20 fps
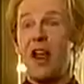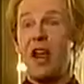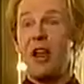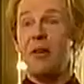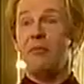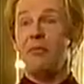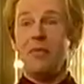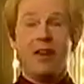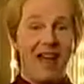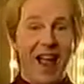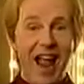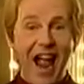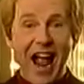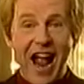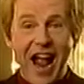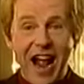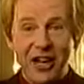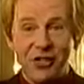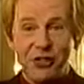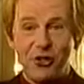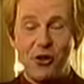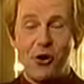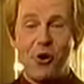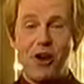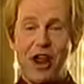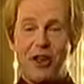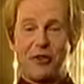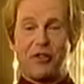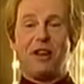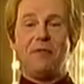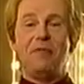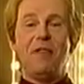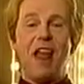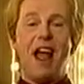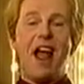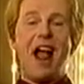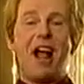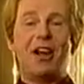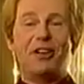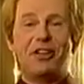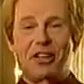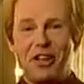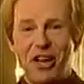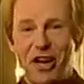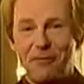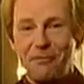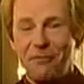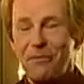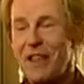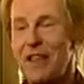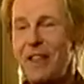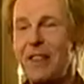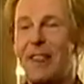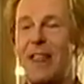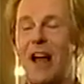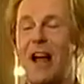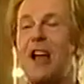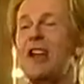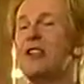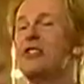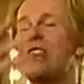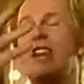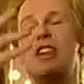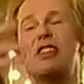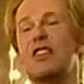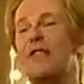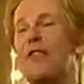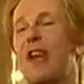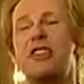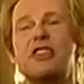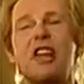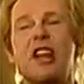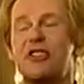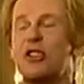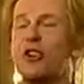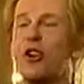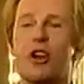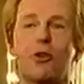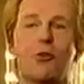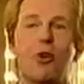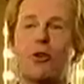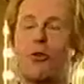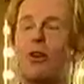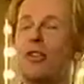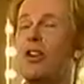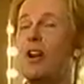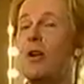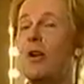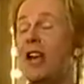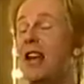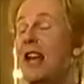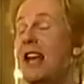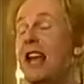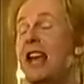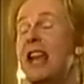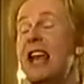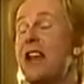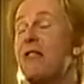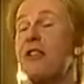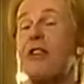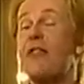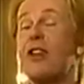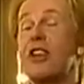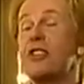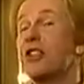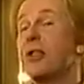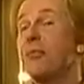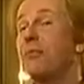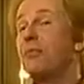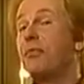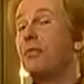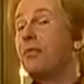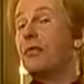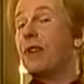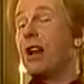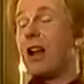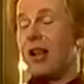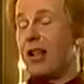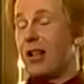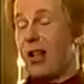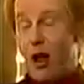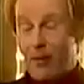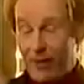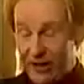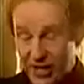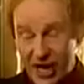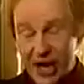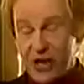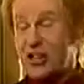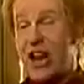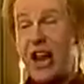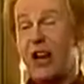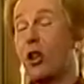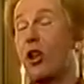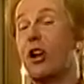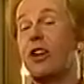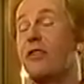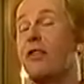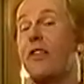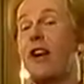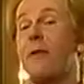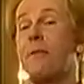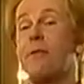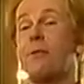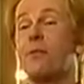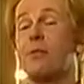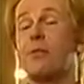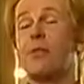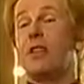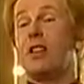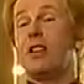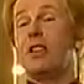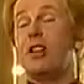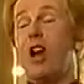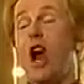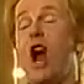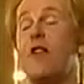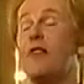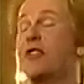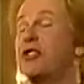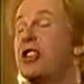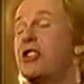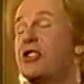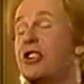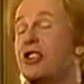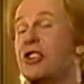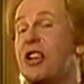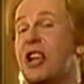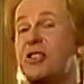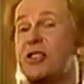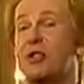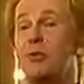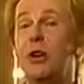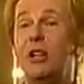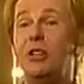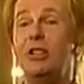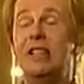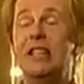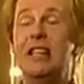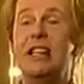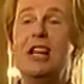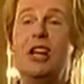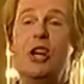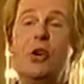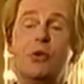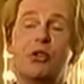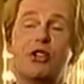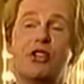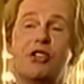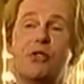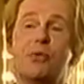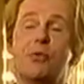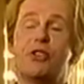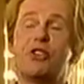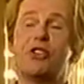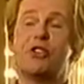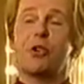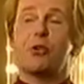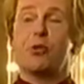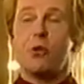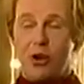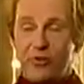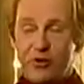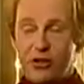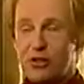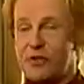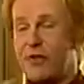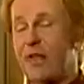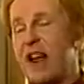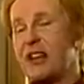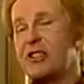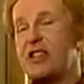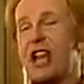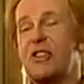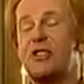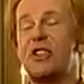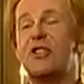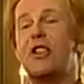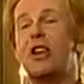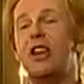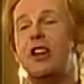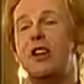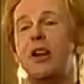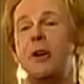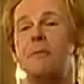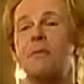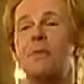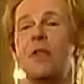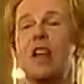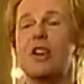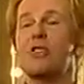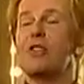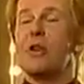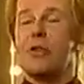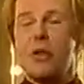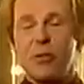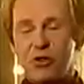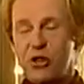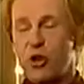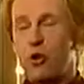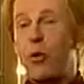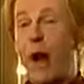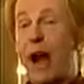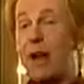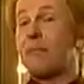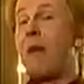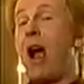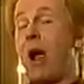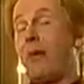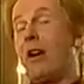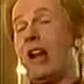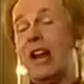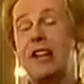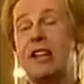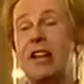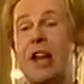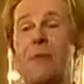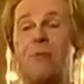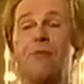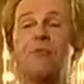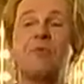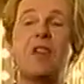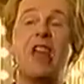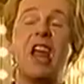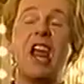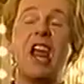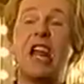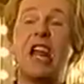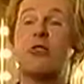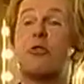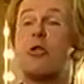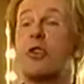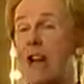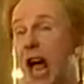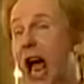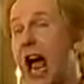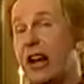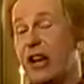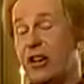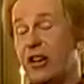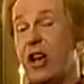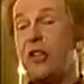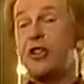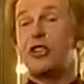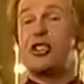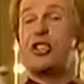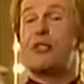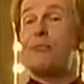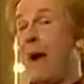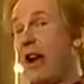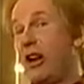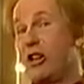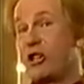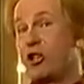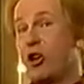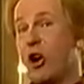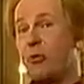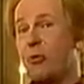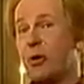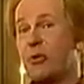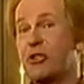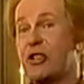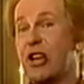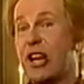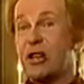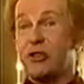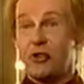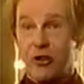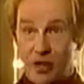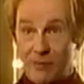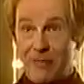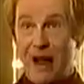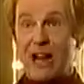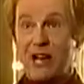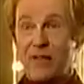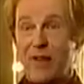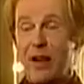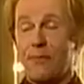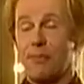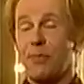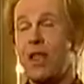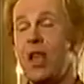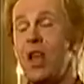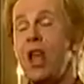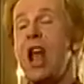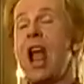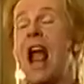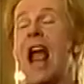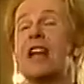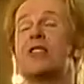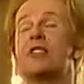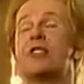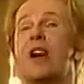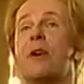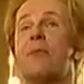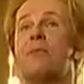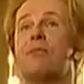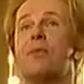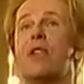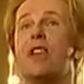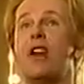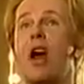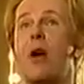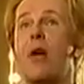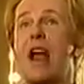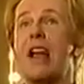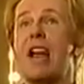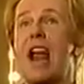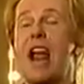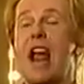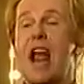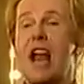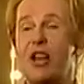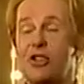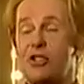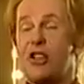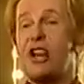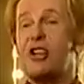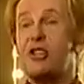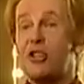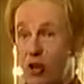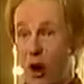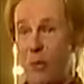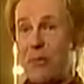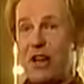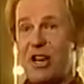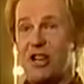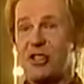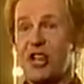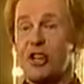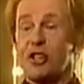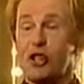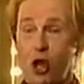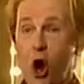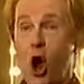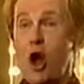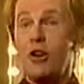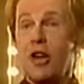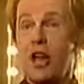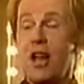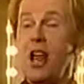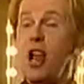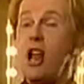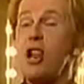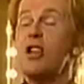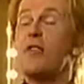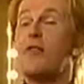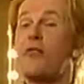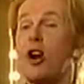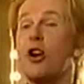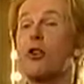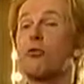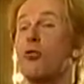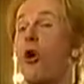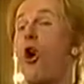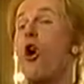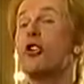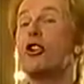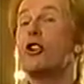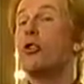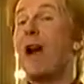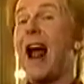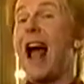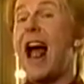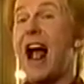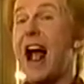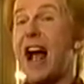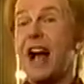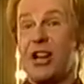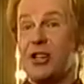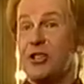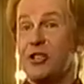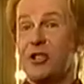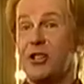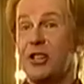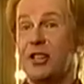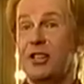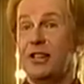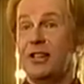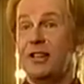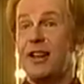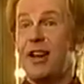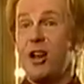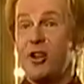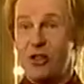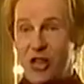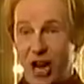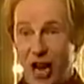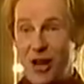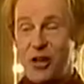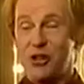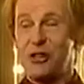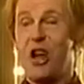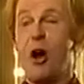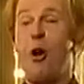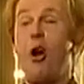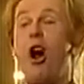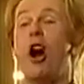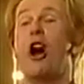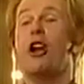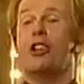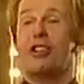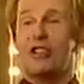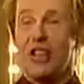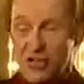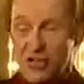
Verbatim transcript: him. Sorry, Anthony, only kidding. No, he's a fantastic guy to work with, you know. Even if he's I mean, he's had a lot of, you know, overseas success as well, which is a fantastic thing, you know. There was a great moment in Granada, you know, this Spanish song we were singing during the main event. And, you know, and he stopped me and he said, "John, you've got to roll your R's." You know, so I did